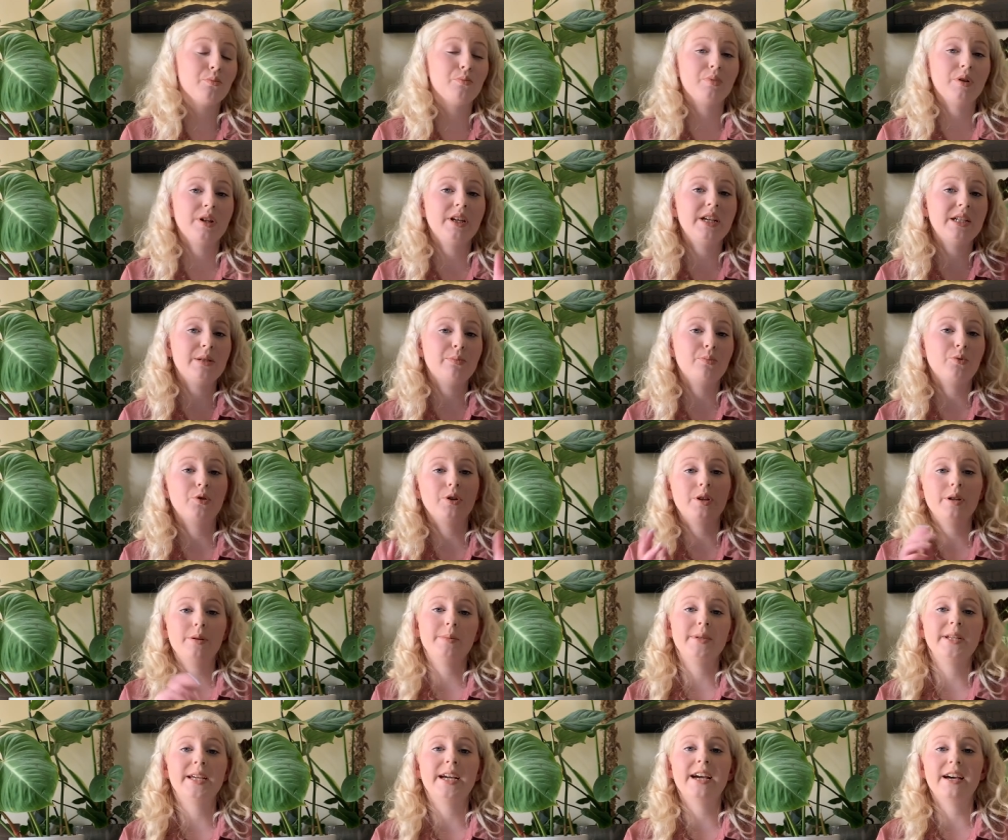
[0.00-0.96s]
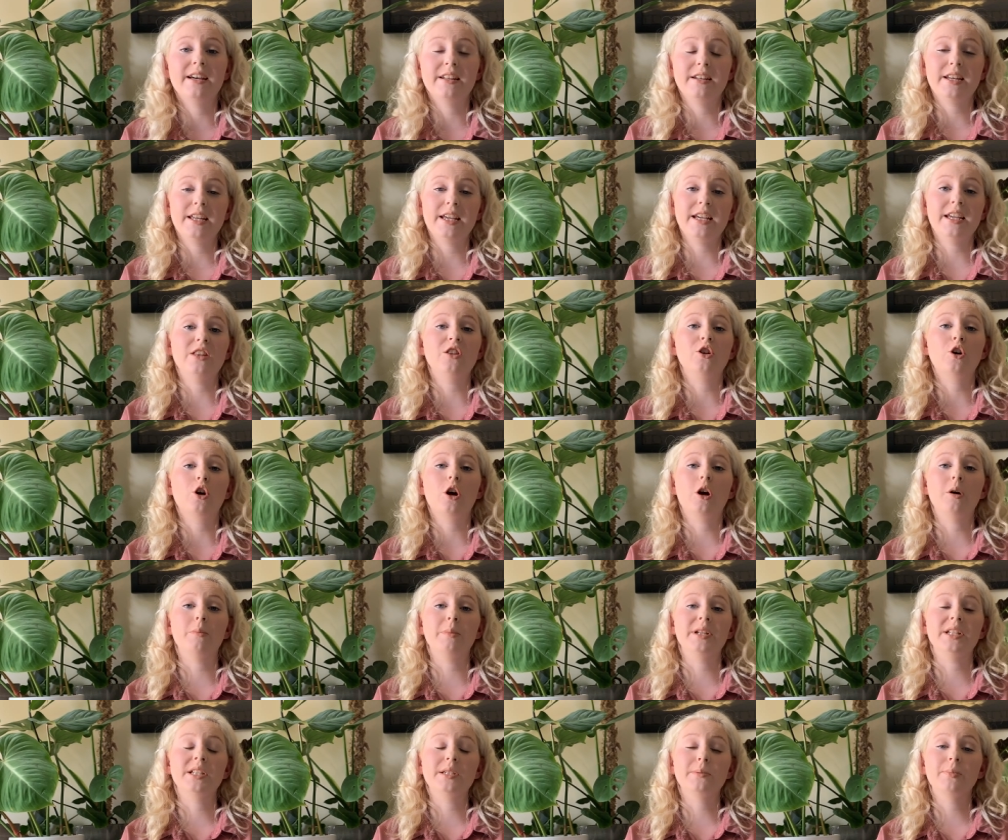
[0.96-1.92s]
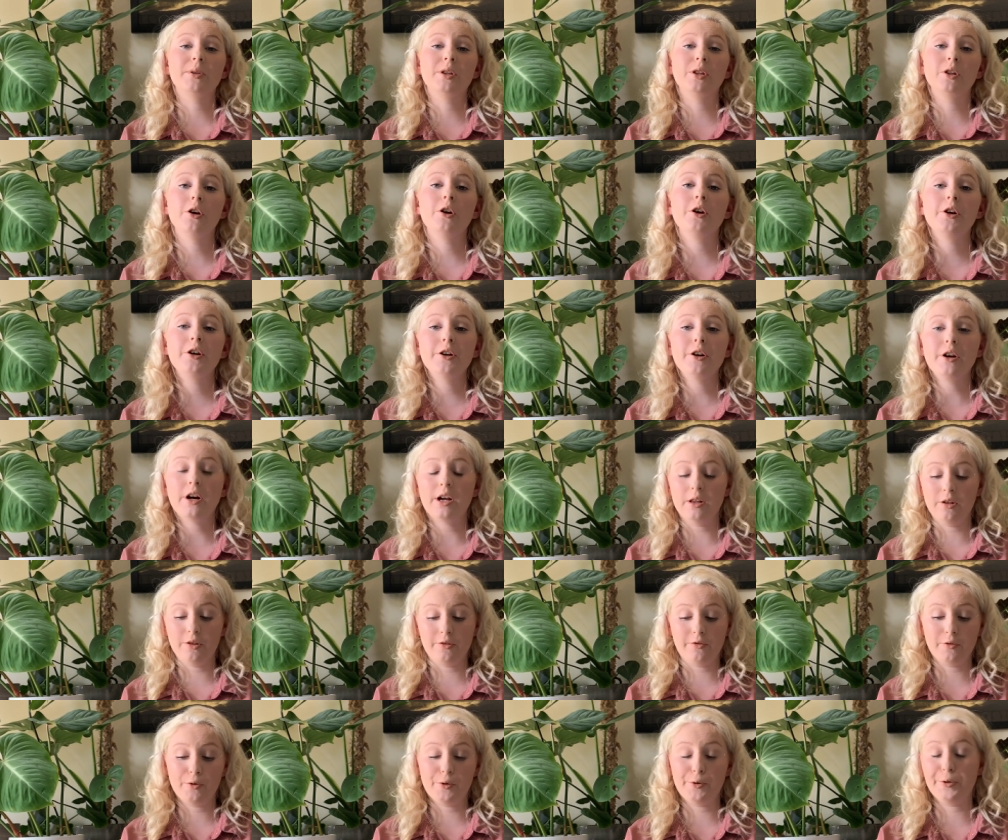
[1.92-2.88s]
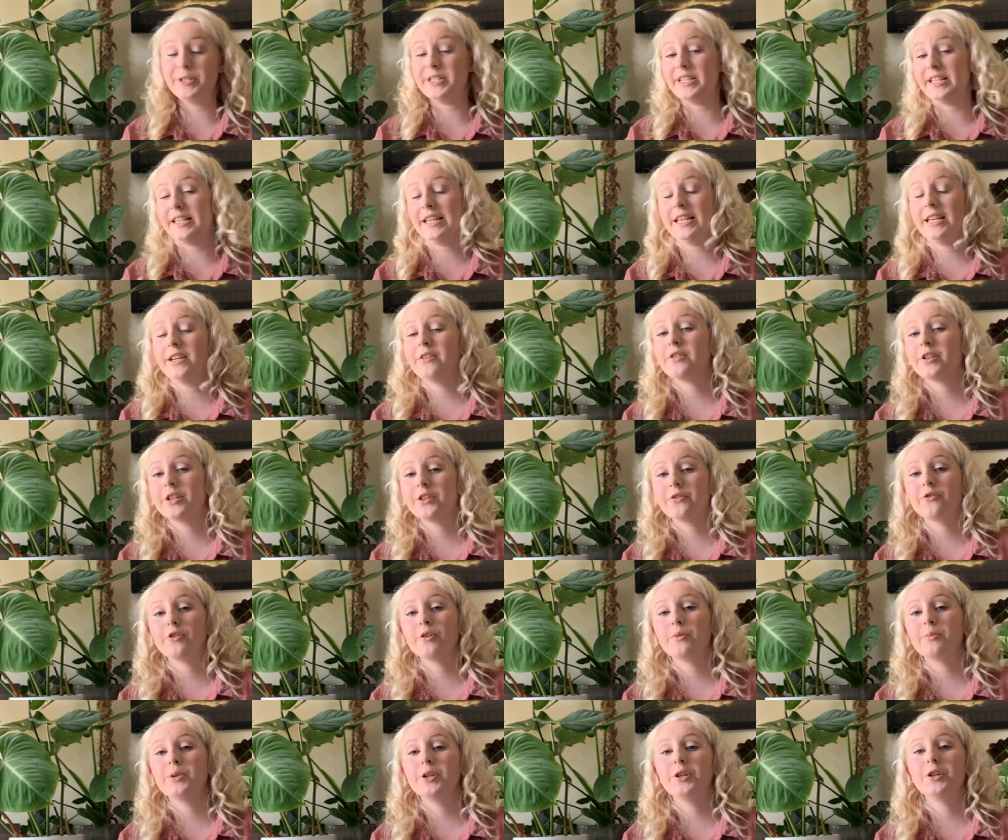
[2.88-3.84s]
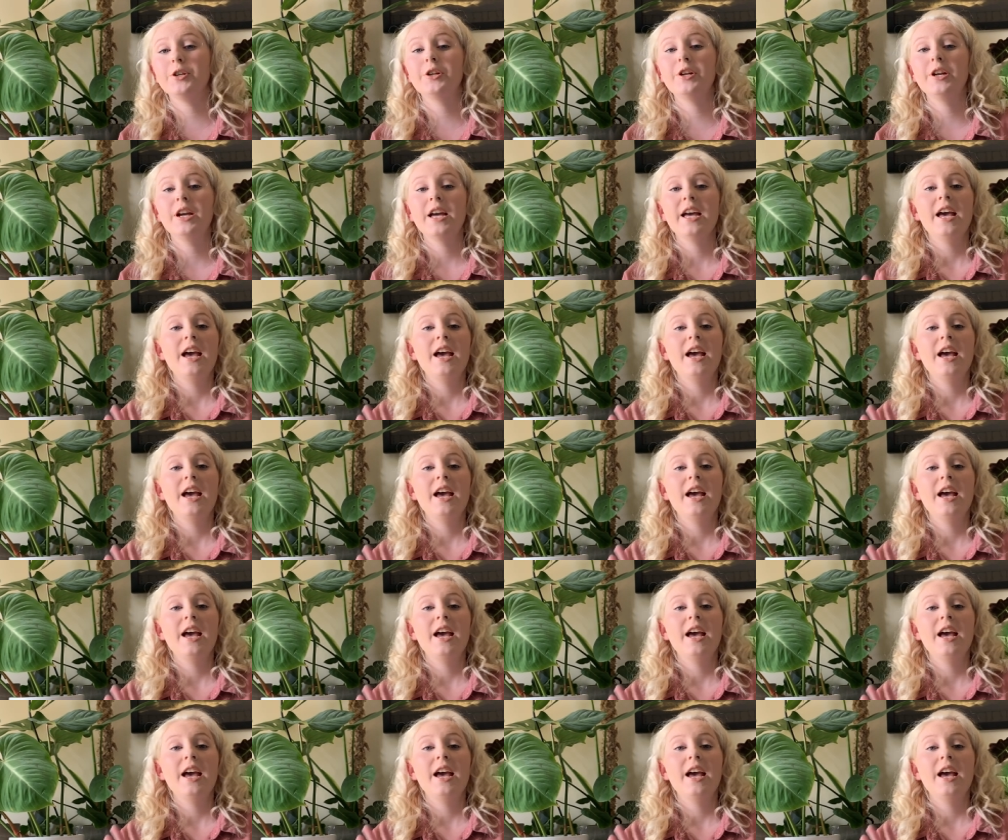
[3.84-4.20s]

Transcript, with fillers: please put them down in the comments below. I look forward to hearing from you.